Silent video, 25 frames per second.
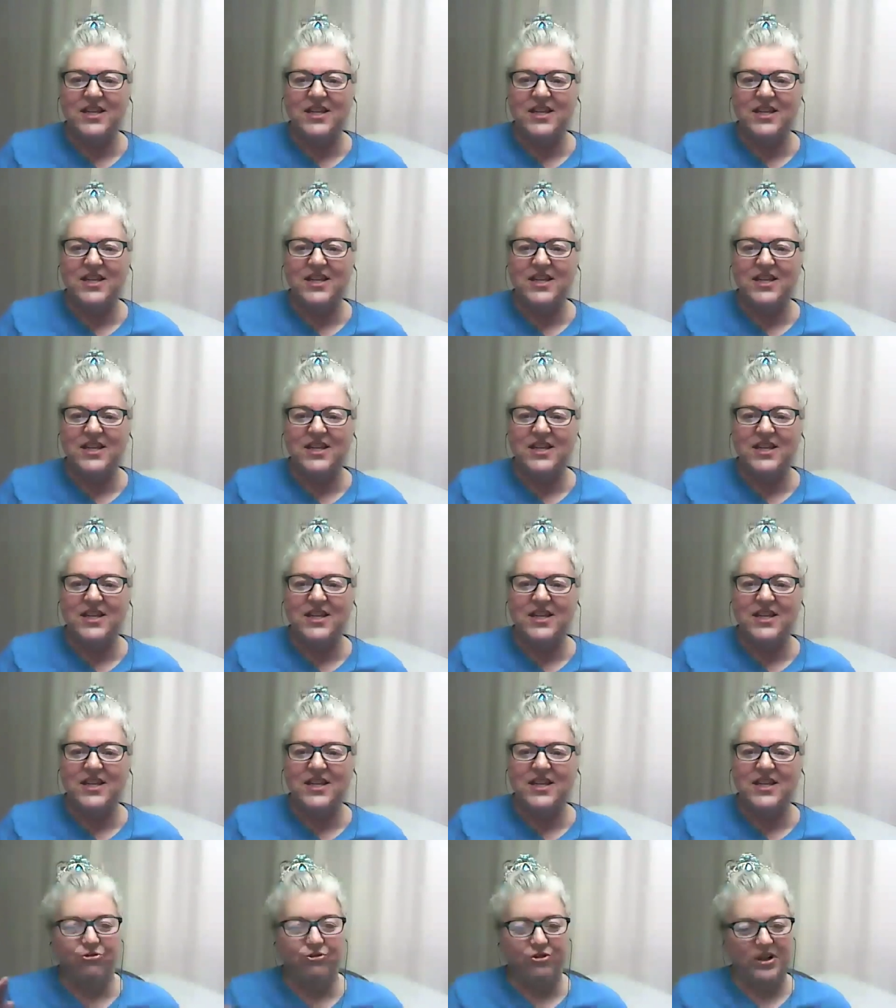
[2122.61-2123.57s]
And they both
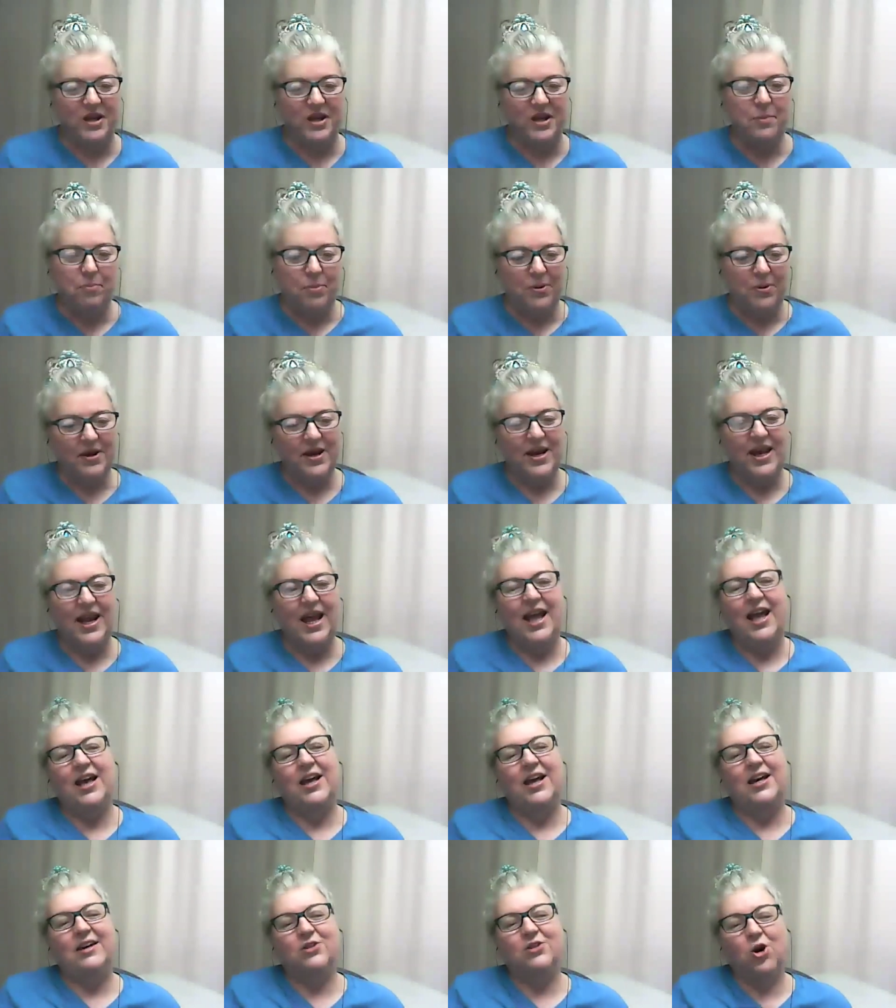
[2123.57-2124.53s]
flip
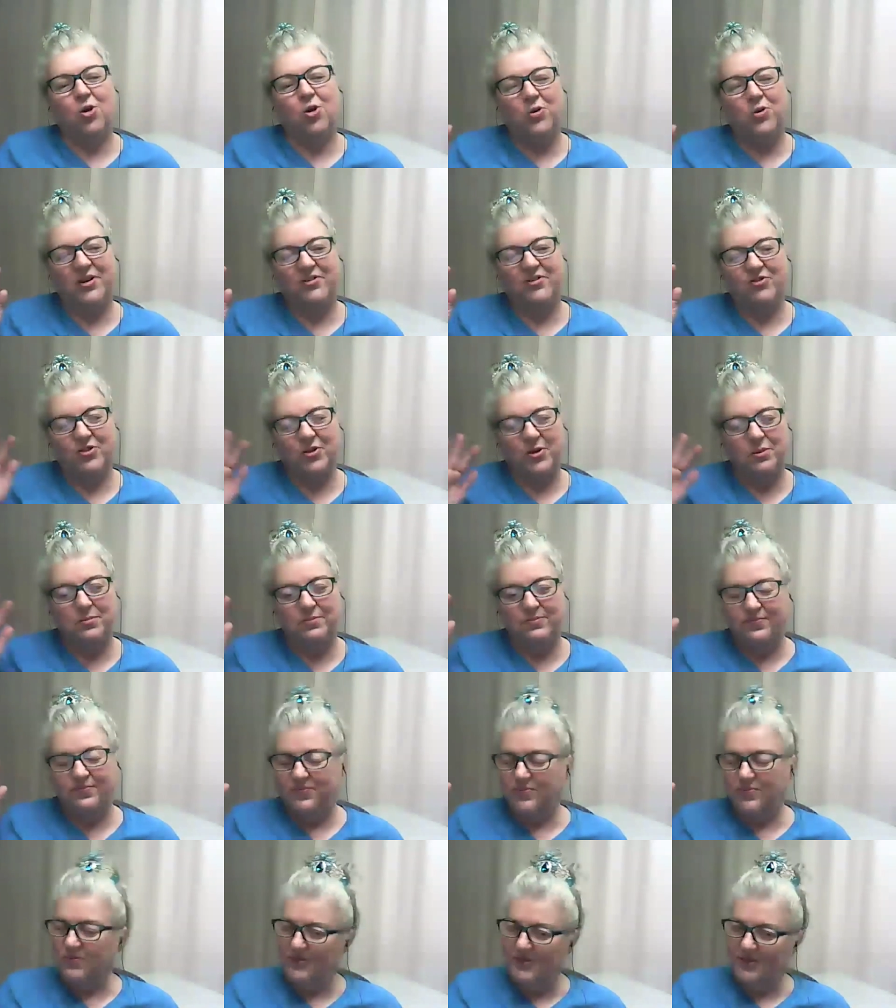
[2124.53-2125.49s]
going
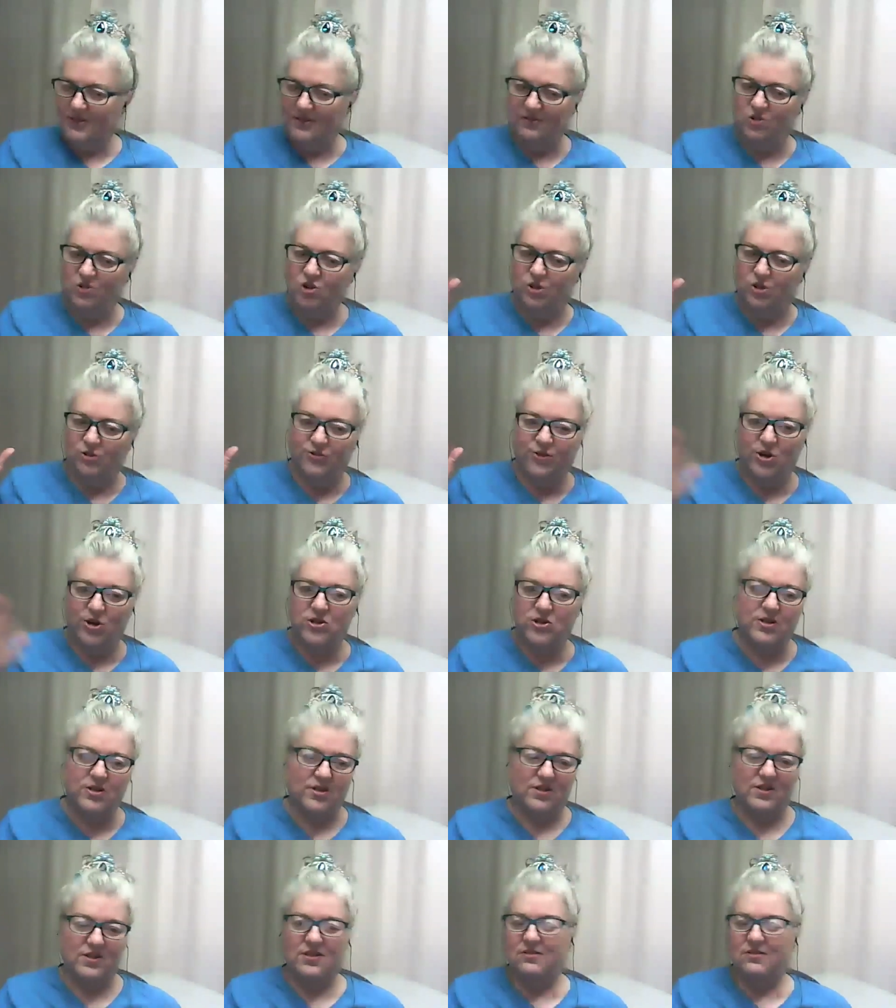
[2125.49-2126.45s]
from your
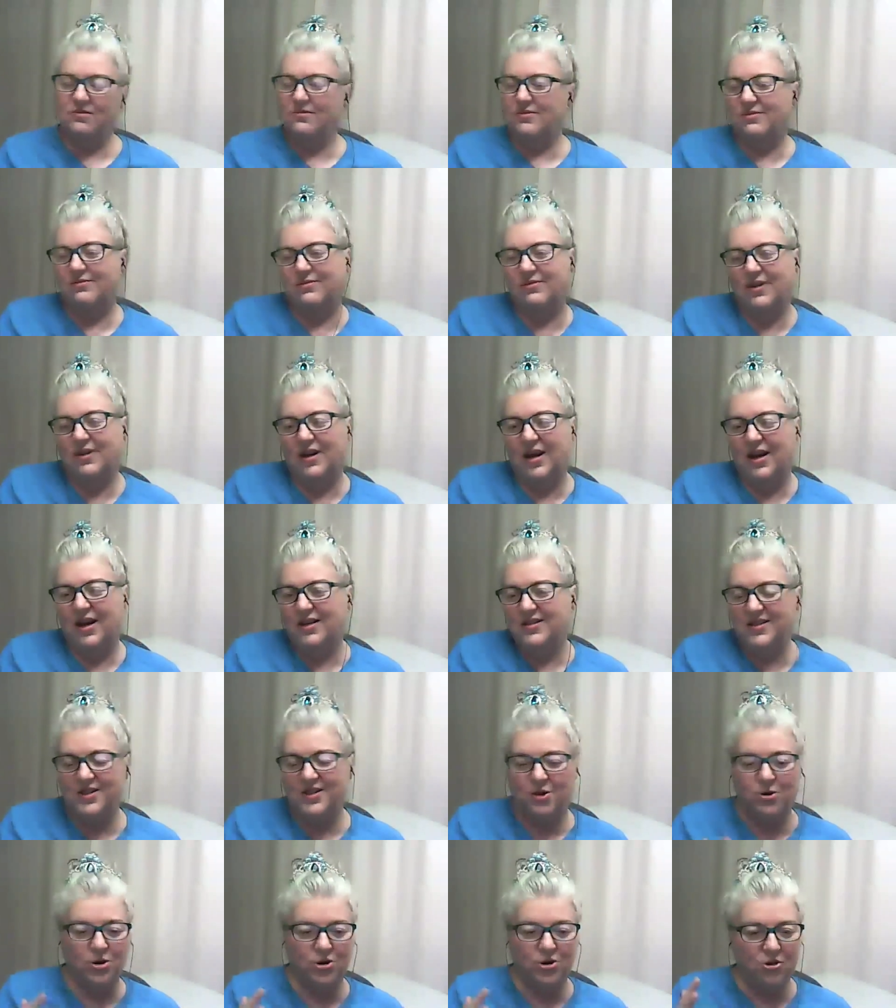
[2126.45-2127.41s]
first uh,
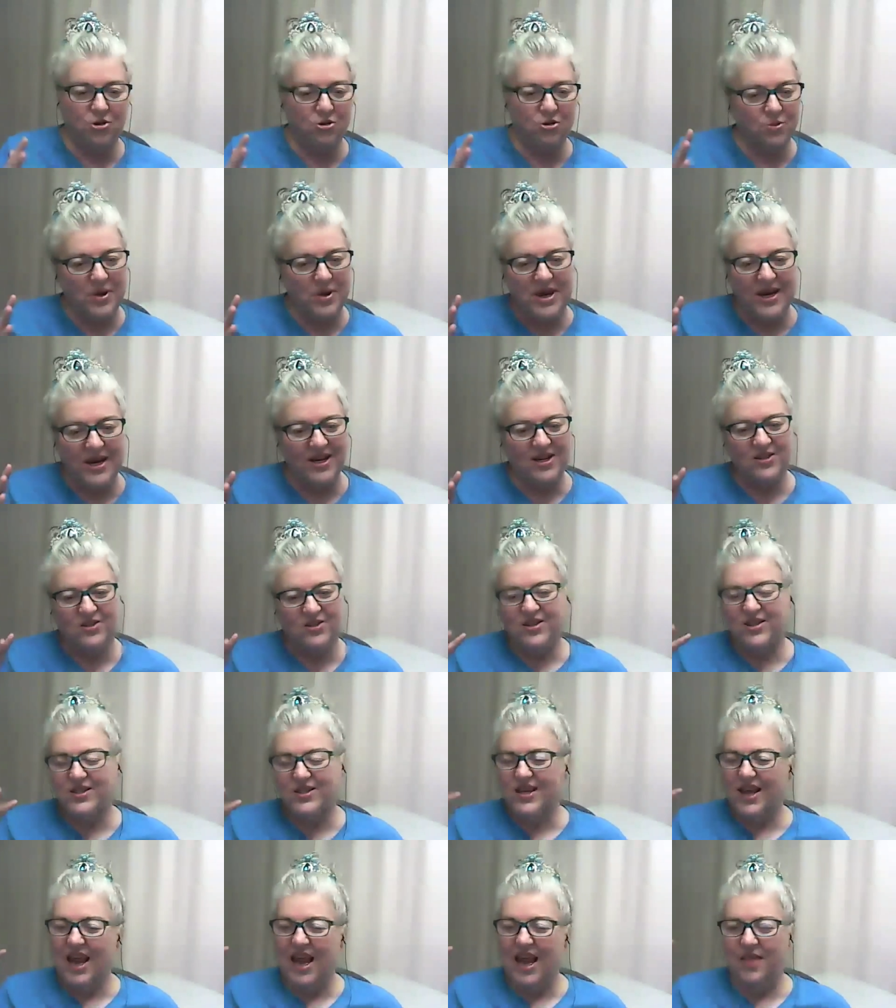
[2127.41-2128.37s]
zero to three
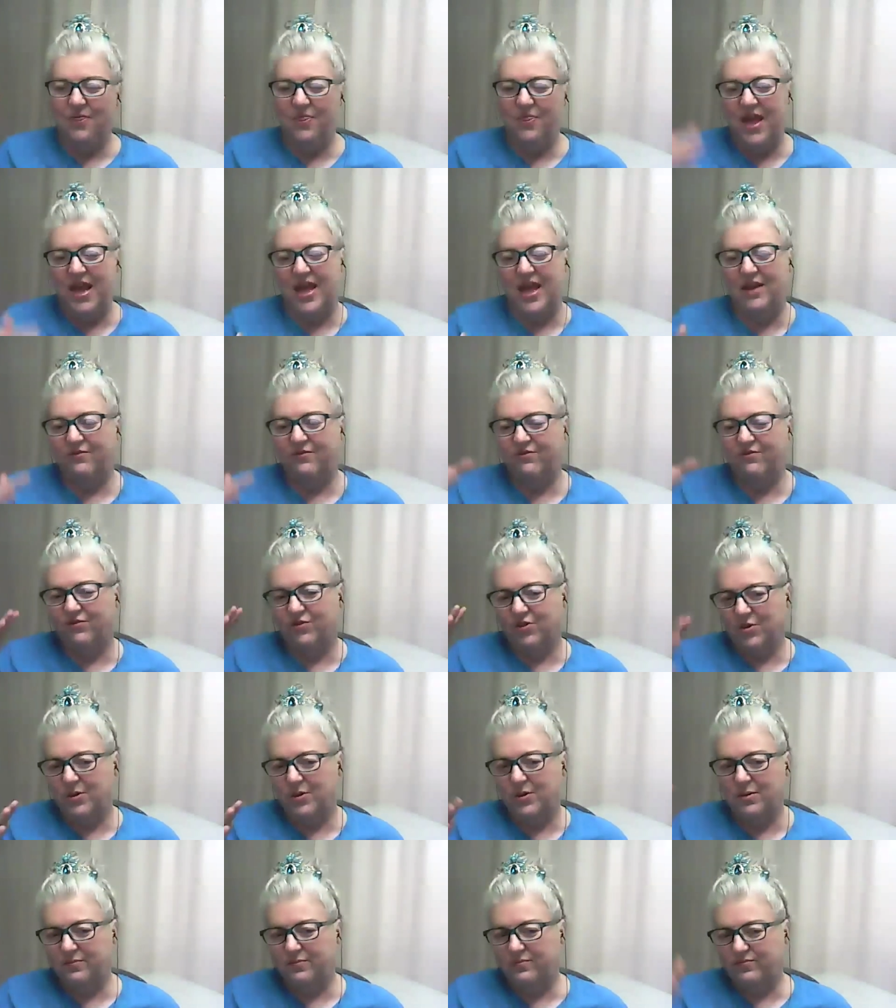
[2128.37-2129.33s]
years and then
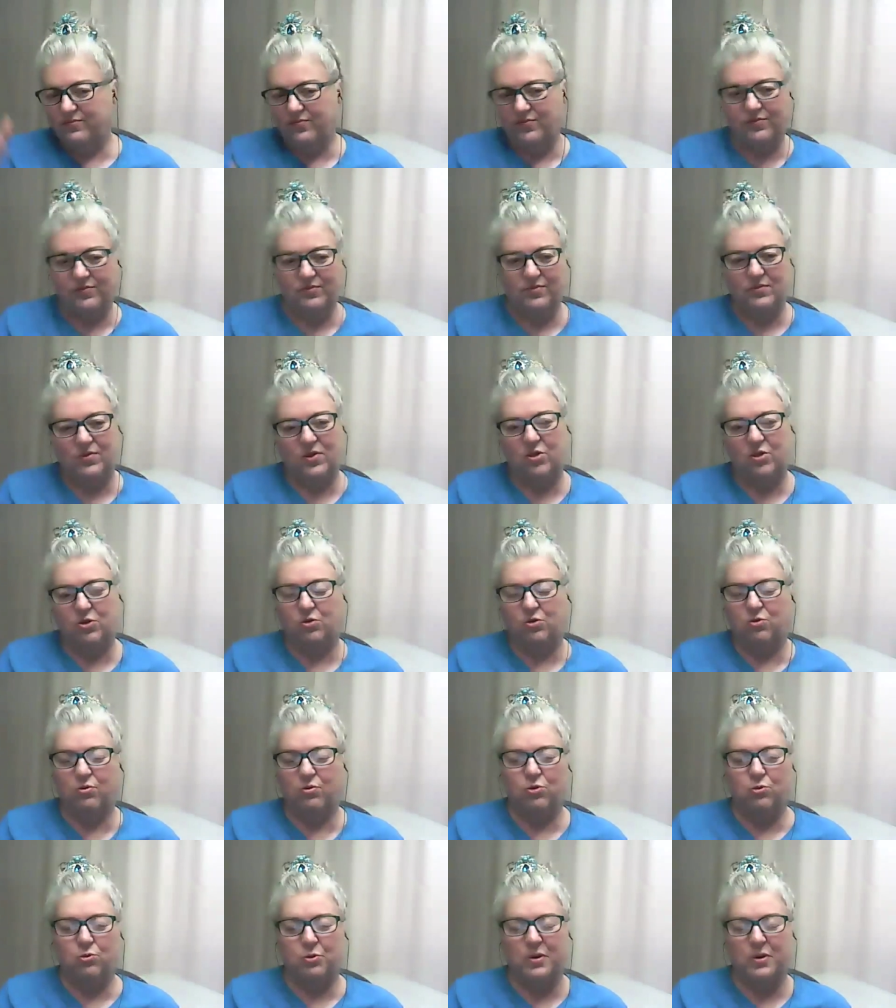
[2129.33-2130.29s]
from
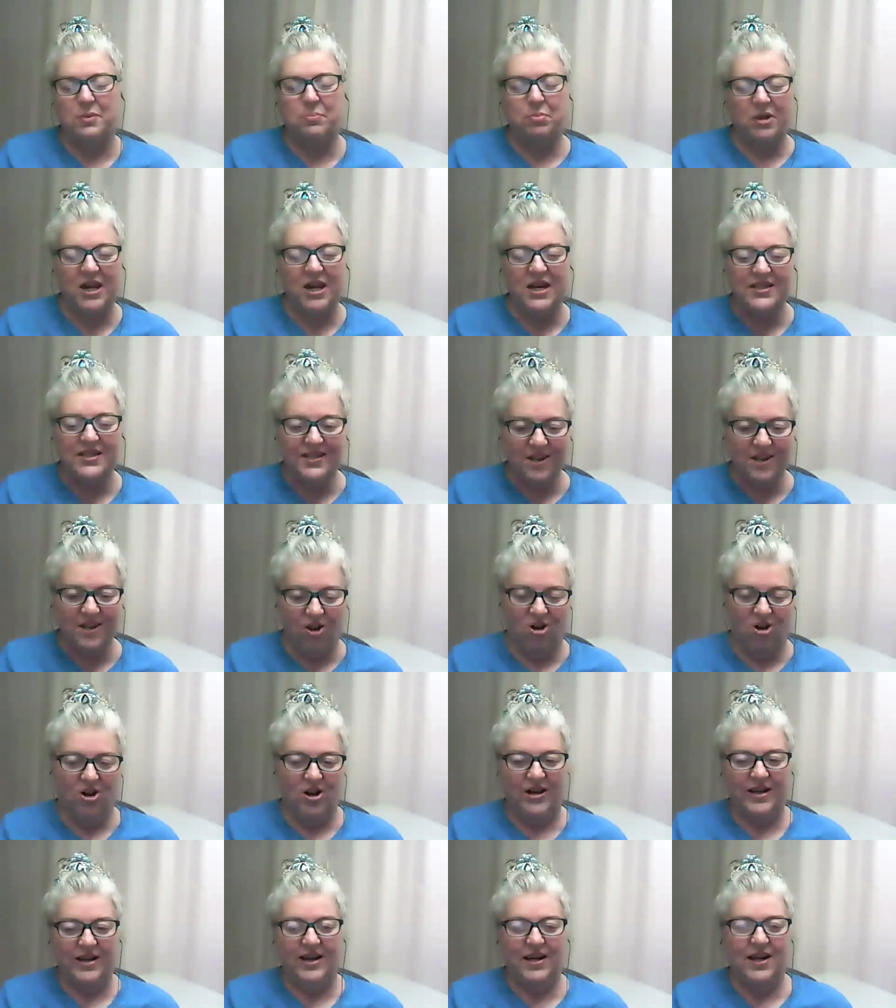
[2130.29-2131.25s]
three plus
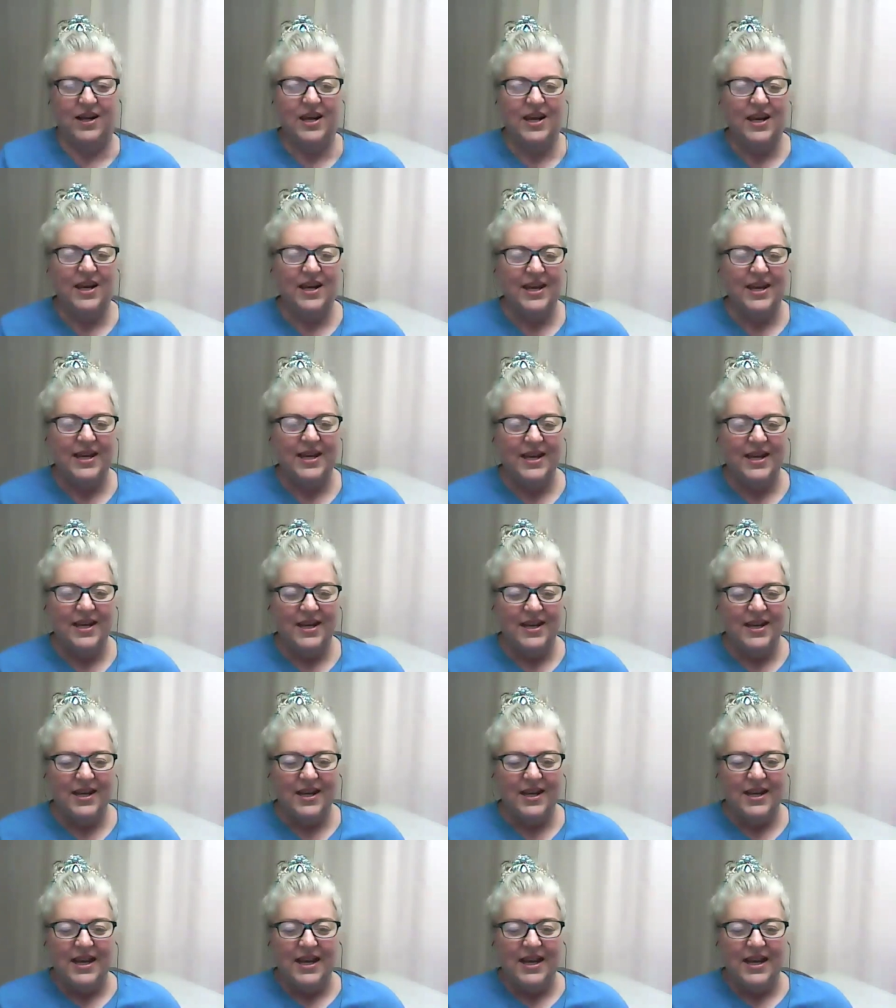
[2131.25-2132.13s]
on. Yeah.